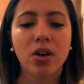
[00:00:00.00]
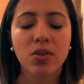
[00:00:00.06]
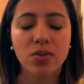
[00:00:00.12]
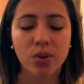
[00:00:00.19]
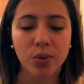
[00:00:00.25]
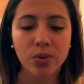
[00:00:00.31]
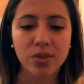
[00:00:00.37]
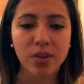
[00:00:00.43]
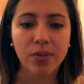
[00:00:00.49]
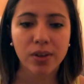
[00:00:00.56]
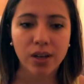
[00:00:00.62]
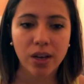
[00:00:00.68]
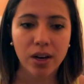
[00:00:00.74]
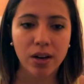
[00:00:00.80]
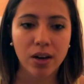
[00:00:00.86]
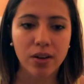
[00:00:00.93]
So I was
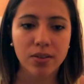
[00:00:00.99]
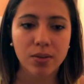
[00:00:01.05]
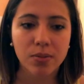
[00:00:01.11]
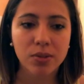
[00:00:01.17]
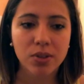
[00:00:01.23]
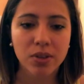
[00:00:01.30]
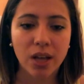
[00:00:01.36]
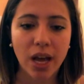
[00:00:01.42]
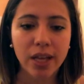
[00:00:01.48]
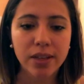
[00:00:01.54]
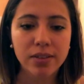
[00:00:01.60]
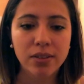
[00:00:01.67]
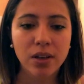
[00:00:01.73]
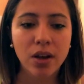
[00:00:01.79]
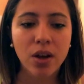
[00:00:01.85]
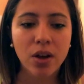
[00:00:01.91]
definitely getting accustomed to
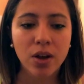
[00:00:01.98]
that.